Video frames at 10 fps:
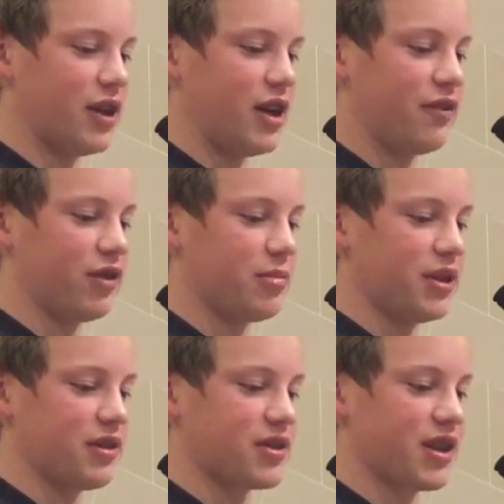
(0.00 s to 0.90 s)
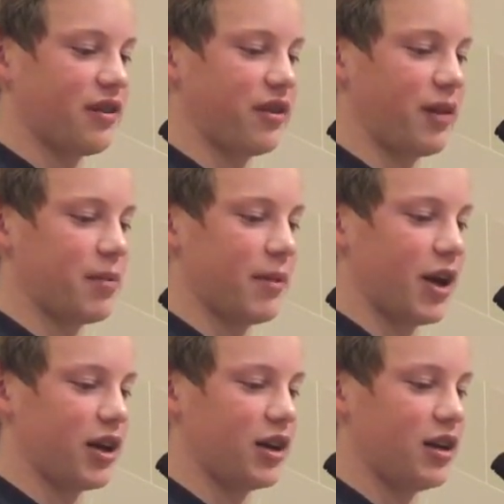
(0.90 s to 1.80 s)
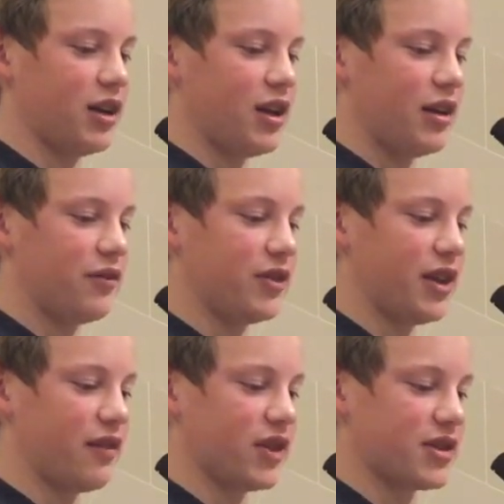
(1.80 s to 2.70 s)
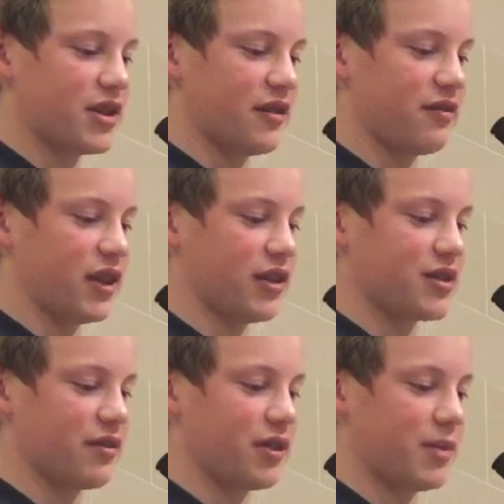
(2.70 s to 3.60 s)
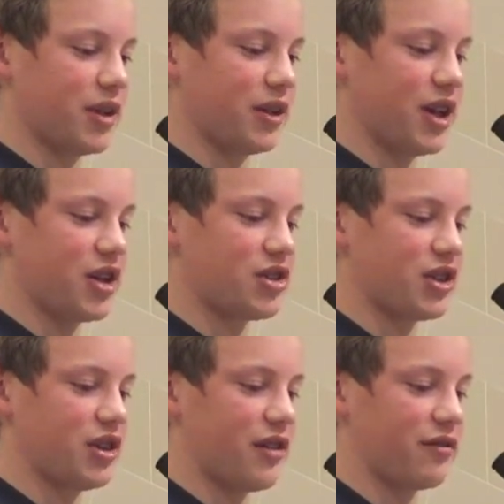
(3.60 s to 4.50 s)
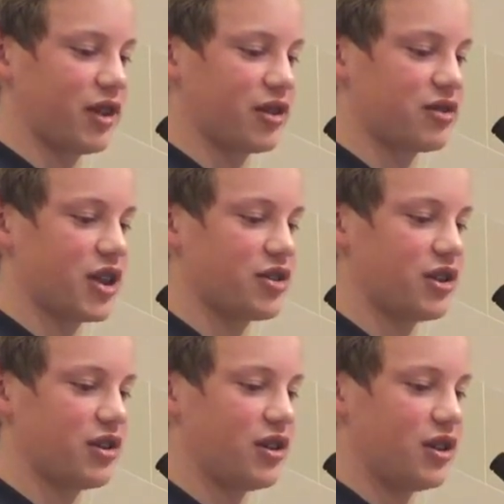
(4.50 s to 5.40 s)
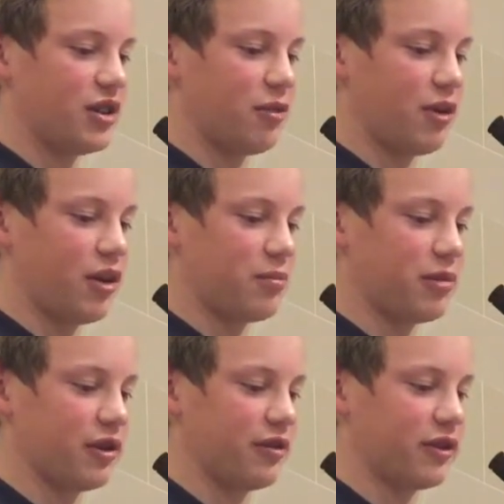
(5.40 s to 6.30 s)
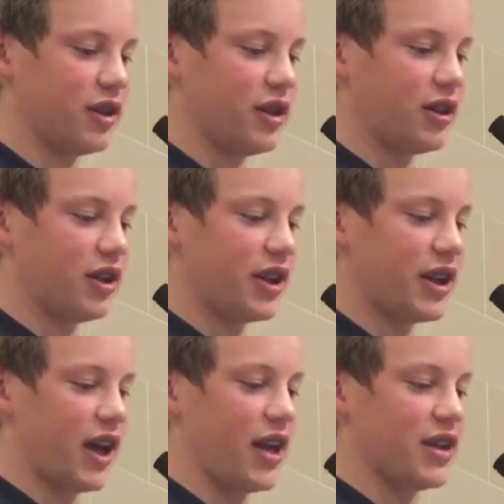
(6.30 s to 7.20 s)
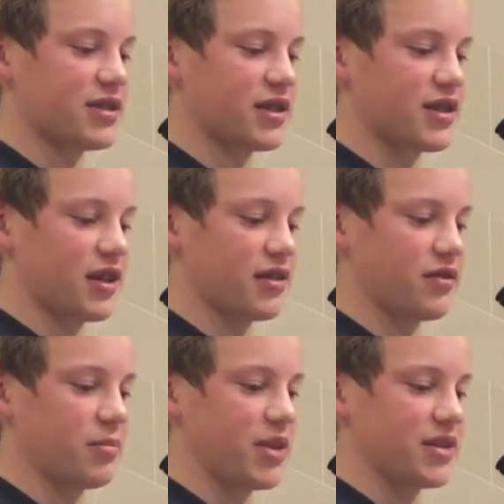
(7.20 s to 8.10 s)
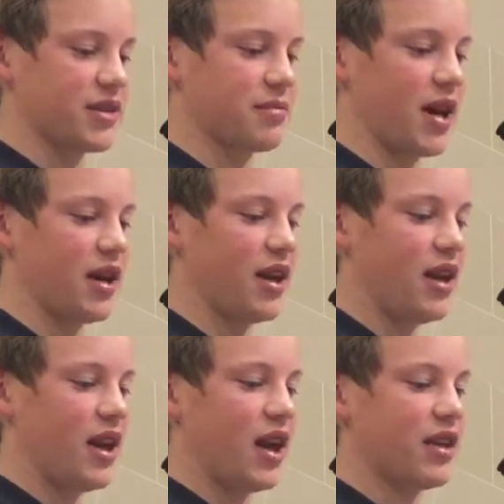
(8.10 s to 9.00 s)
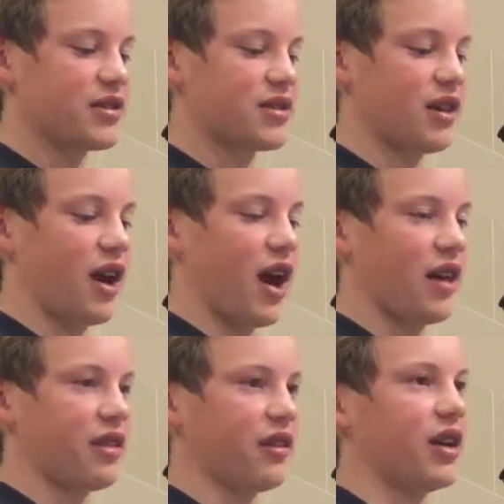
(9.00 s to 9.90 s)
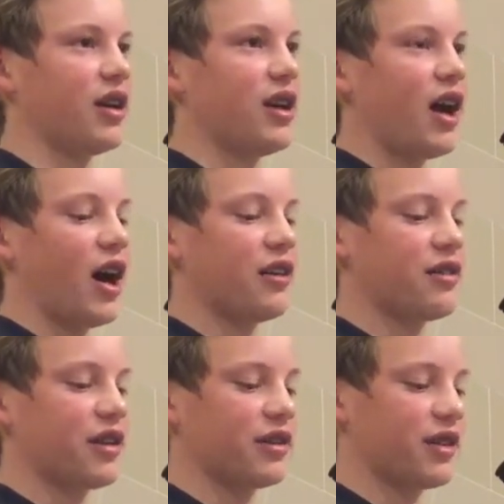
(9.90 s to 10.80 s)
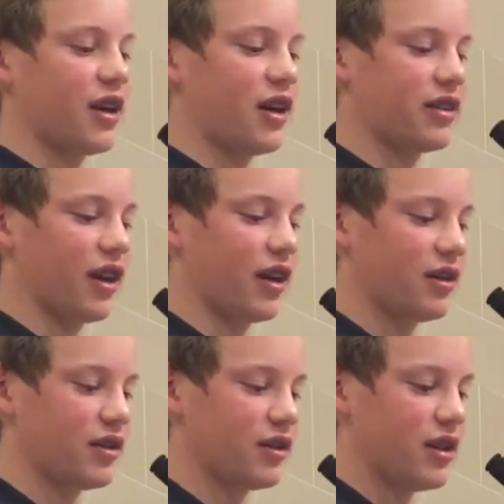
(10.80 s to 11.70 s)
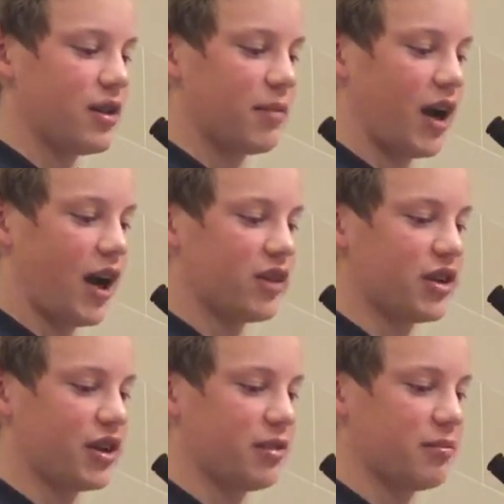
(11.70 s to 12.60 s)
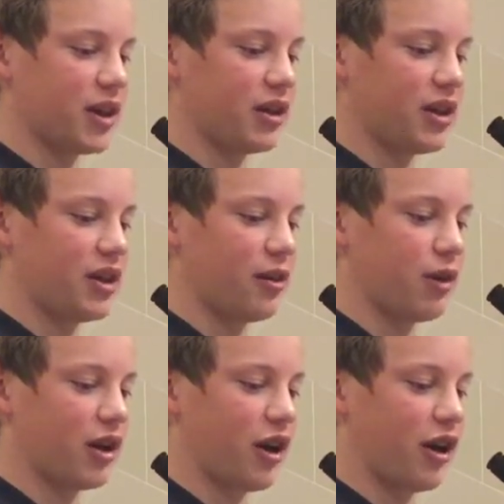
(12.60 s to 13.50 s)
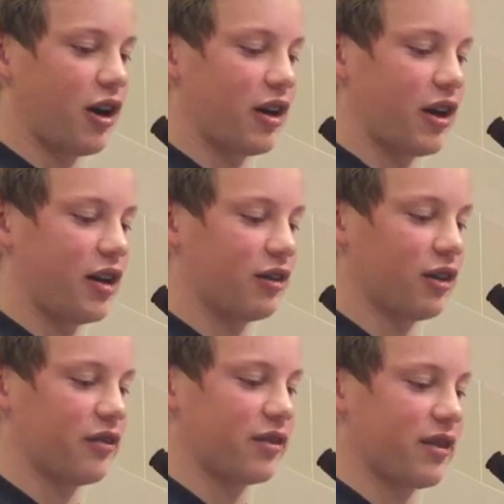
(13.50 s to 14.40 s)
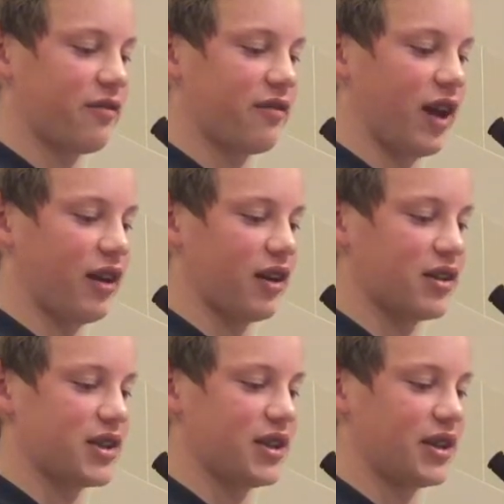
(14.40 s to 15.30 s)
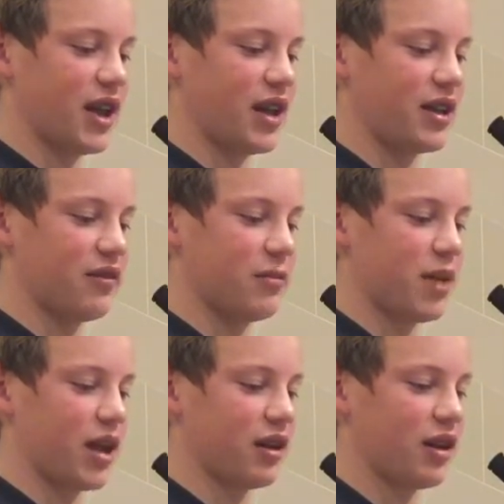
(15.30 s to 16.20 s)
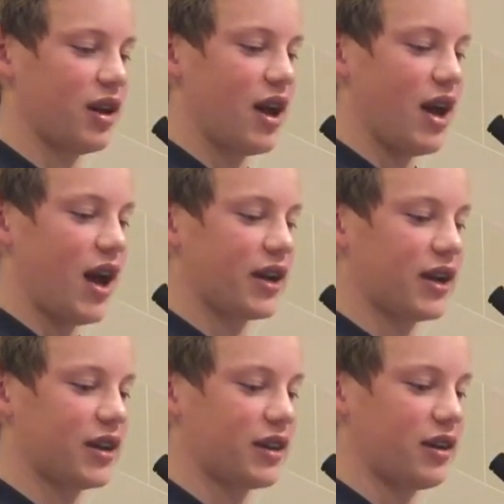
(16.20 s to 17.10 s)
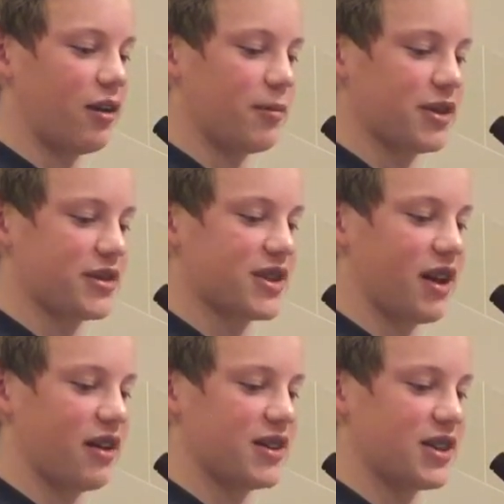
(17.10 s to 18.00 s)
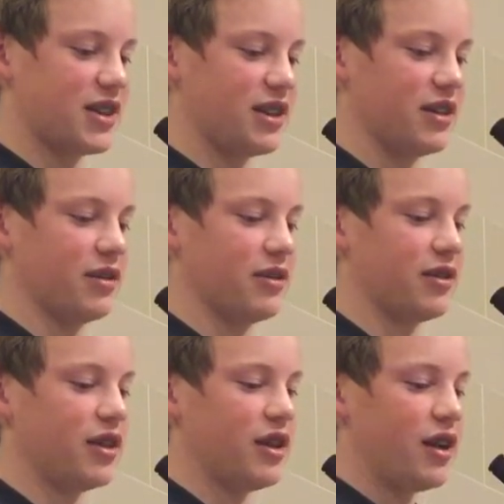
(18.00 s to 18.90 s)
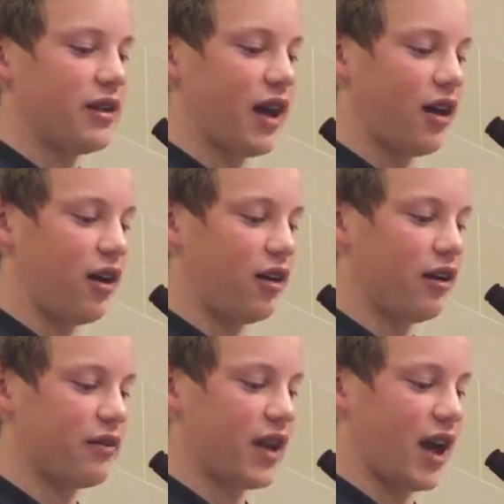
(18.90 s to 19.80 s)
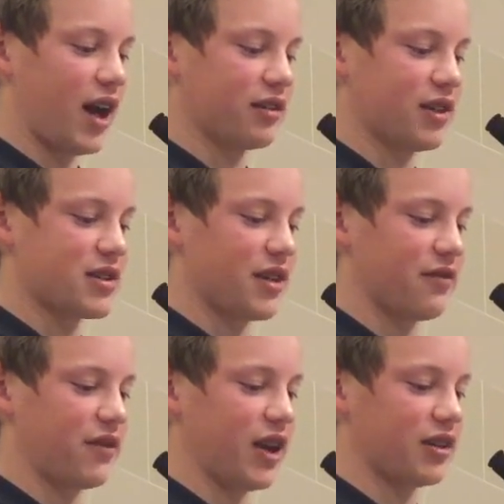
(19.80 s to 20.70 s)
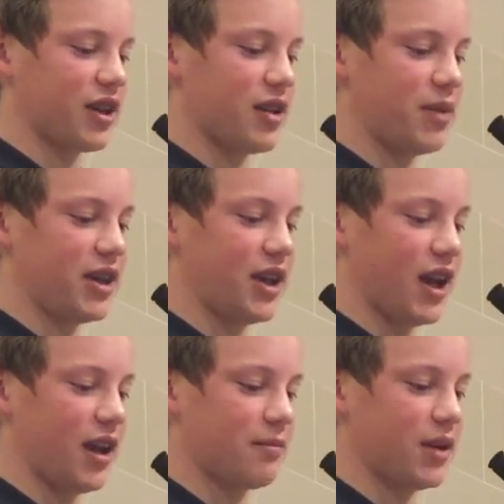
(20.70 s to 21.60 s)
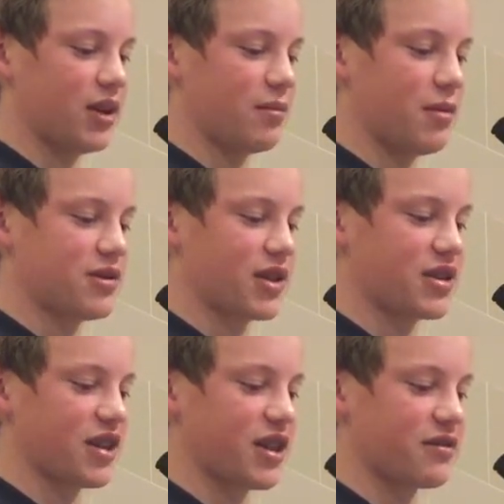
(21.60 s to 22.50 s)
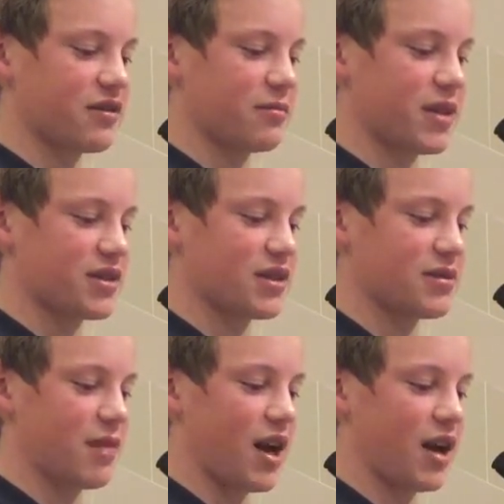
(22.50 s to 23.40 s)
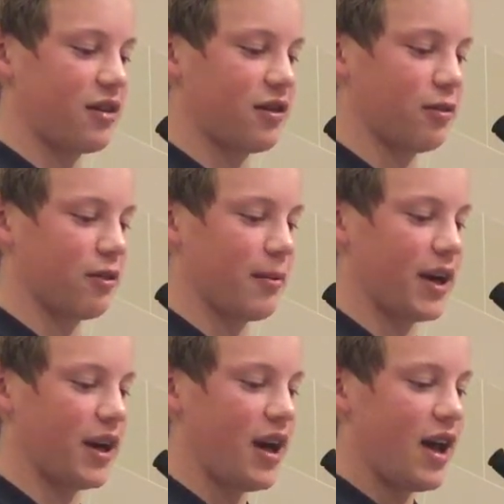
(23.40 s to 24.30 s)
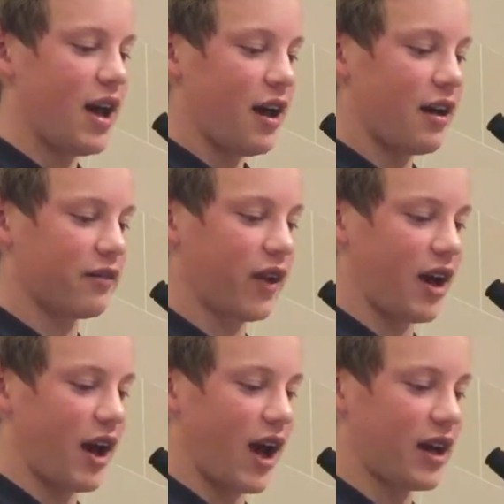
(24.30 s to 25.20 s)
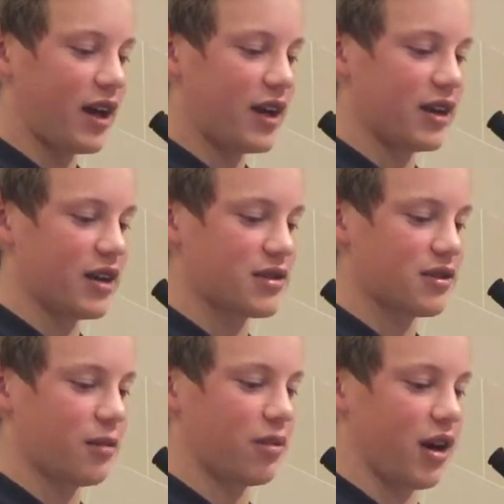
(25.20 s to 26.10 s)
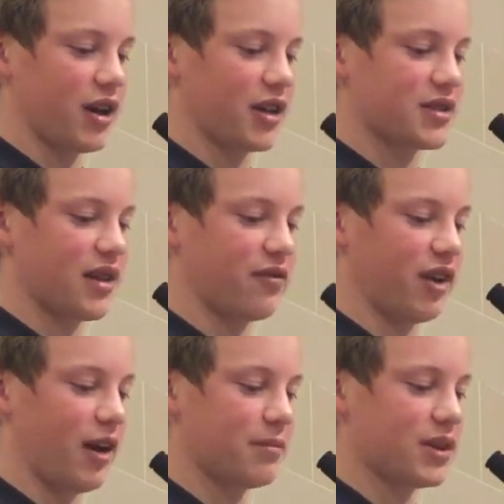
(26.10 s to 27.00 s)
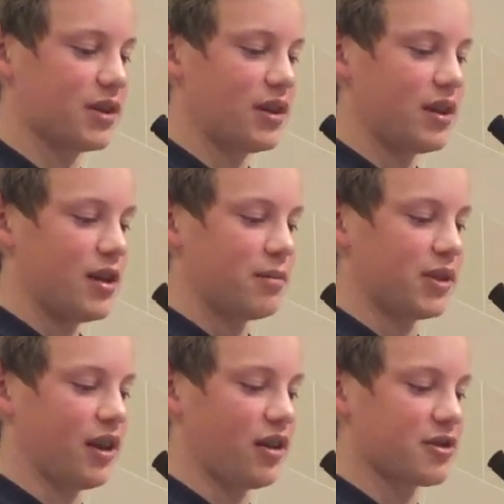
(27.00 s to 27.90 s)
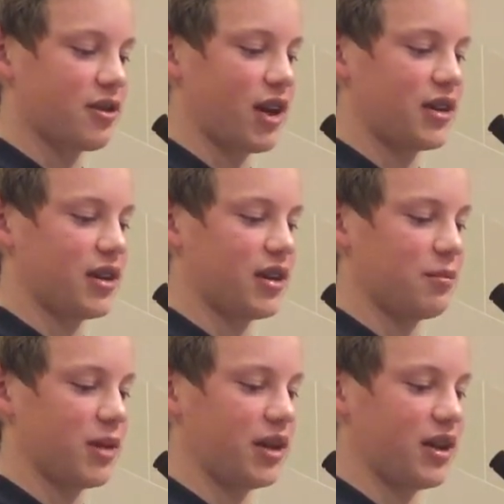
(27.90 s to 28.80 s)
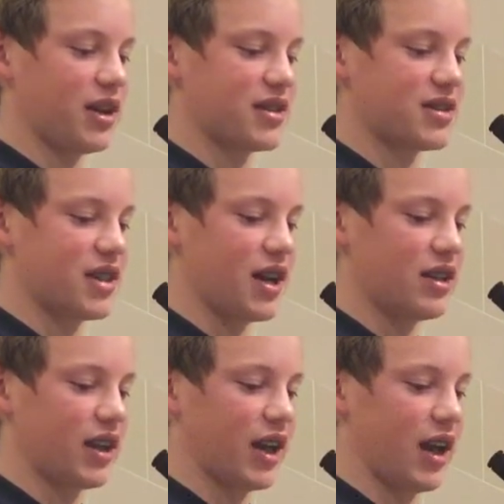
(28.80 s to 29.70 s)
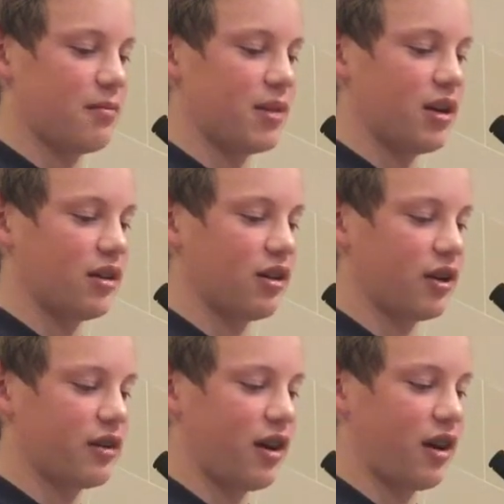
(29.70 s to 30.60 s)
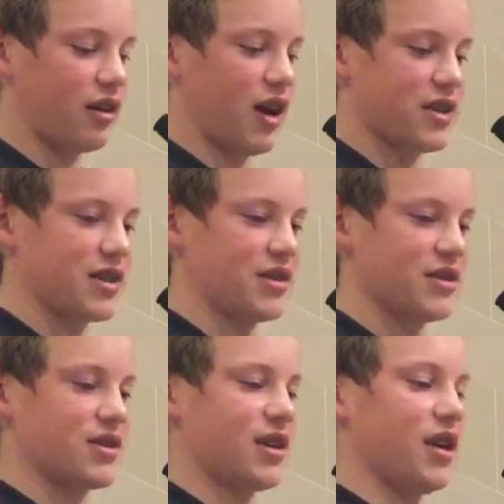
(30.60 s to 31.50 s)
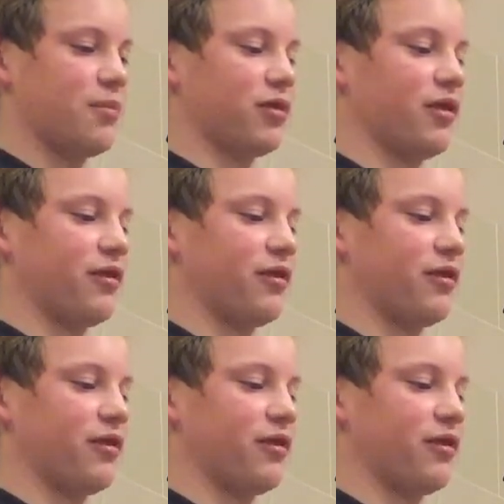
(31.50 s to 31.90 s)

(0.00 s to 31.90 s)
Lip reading: If you beat yourself up about it, if you give in to the feelings of humiliation and frustration, you won't improve. Look at any successful businessman, any star athlete. How do you think they got there? By having the humility to work hard and learn from the failure to get even better. I can almost guarantee you that all of the athletes have failed in a big game, and the most successful businessmen or women have had ideas or products that flopped. But they also have the humility to stay in the game, learn the hard lessons, and improve.